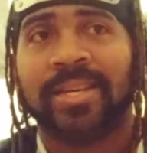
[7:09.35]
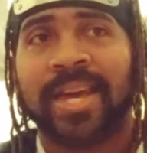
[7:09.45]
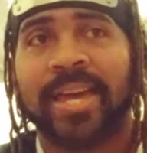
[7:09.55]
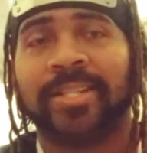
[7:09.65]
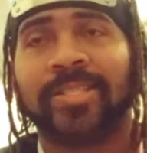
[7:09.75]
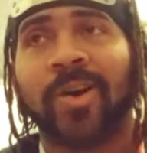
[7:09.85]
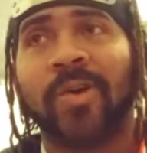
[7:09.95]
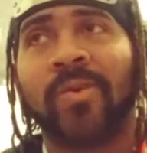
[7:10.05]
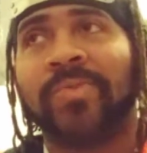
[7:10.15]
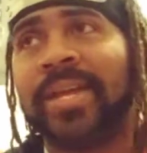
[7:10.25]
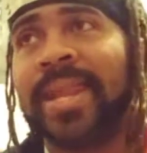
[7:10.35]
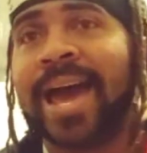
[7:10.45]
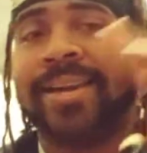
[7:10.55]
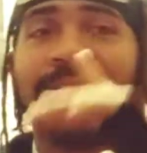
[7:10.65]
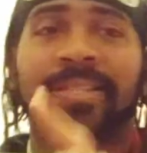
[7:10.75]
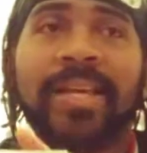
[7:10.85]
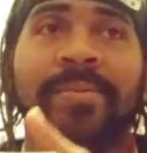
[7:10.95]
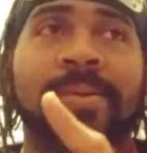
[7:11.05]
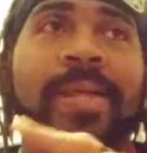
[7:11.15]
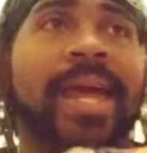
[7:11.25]
And so now here's the thing:
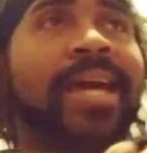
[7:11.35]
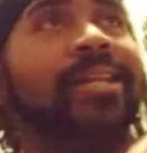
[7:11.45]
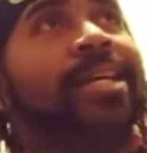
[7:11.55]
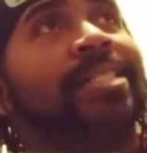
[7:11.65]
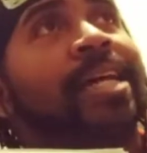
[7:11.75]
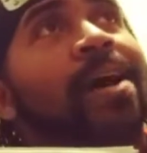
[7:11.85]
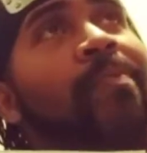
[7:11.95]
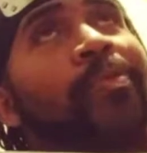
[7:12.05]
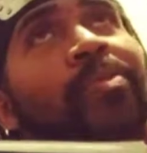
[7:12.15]
when the aliens, they come through the